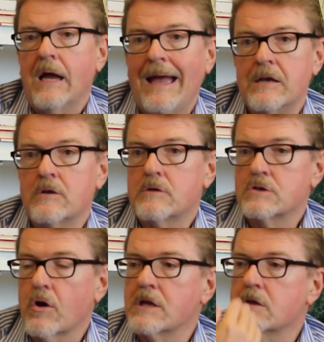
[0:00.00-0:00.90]
and
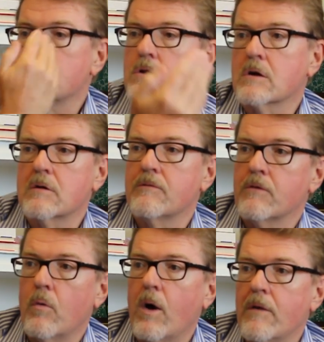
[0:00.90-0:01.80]
starting to look
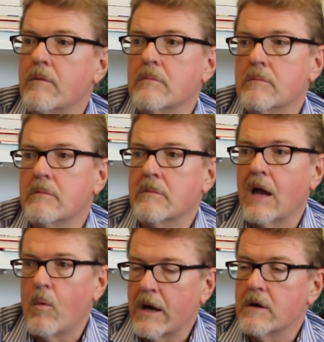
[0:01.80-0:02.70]
for what
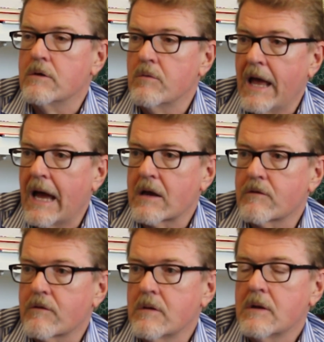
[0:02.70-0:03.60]
they want to do
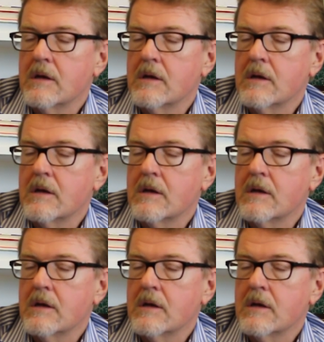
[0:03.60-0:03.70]
next,